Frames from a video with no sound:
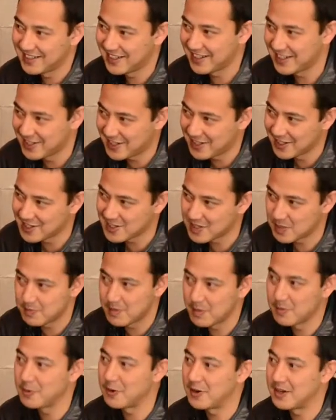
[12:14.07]
Like you can just
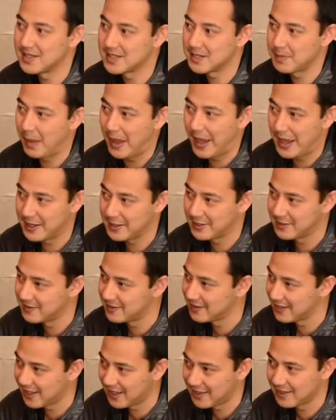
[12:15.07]
memorize a pattern
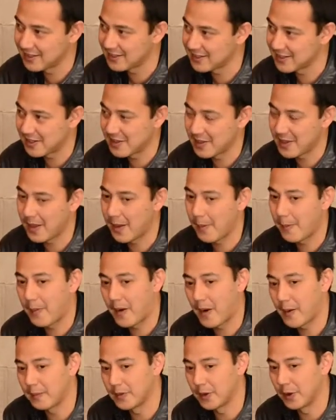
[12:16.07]
and things like that.
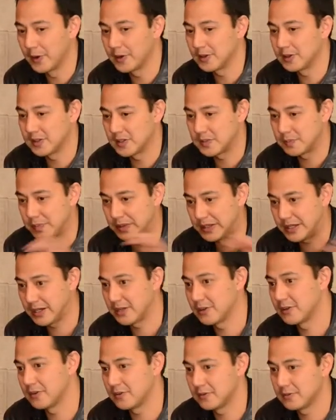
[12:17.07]
But knowing those
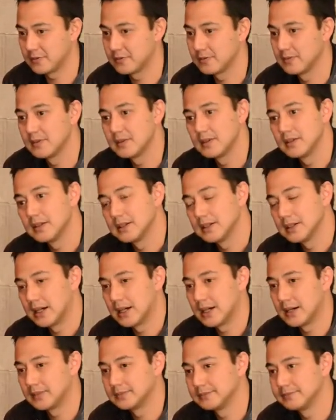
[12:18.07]
piano
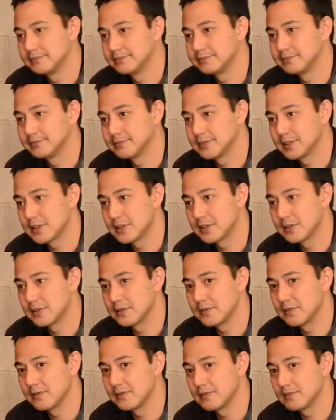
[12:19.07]
sort of
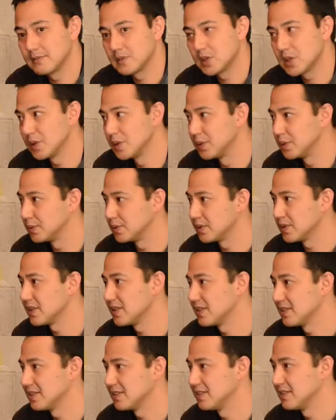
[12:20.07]
tools
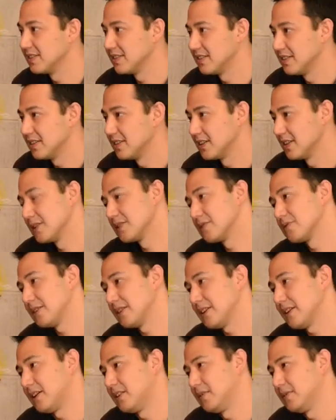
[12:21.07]
is
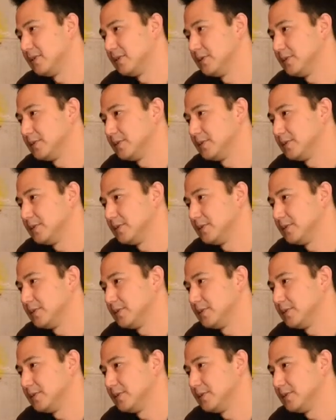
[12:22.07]
really helpful